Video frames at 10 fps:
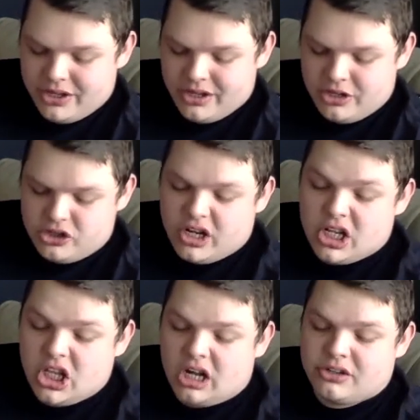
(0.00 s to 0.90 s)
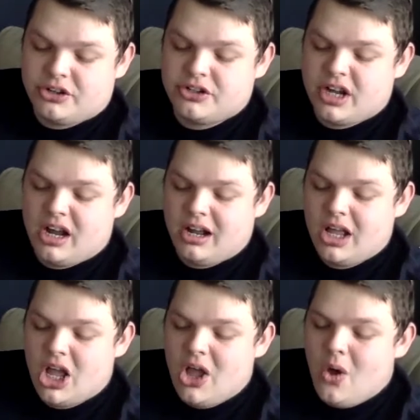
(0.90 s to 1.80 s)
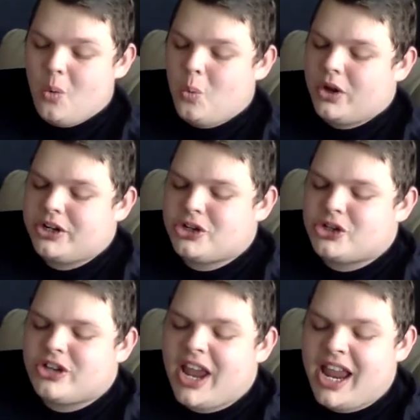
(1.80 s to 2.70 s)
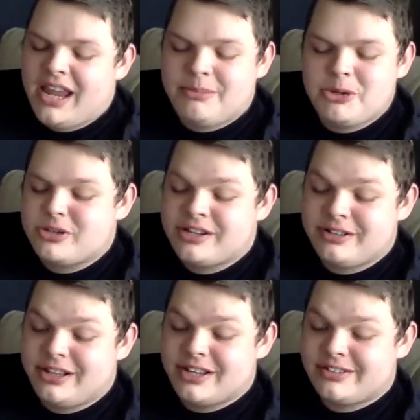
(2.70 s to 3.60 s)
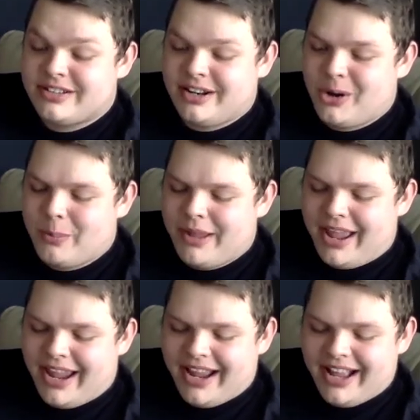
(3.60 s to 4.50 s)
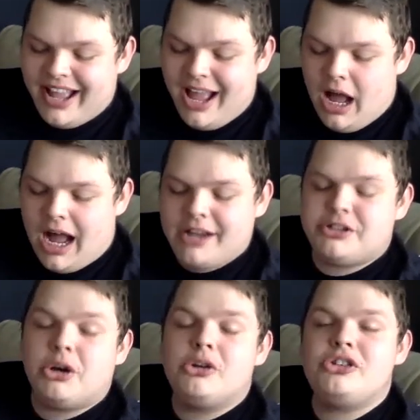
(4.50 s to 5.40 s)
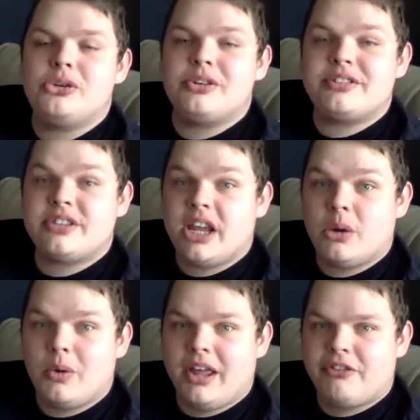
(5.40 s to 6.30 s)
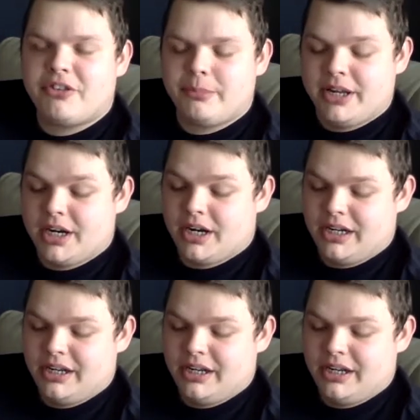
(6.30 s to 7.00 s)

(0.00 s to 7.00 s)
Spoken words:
She clucked her tongue. "What a shame you didn't listen and obey. I told you to stay away from here.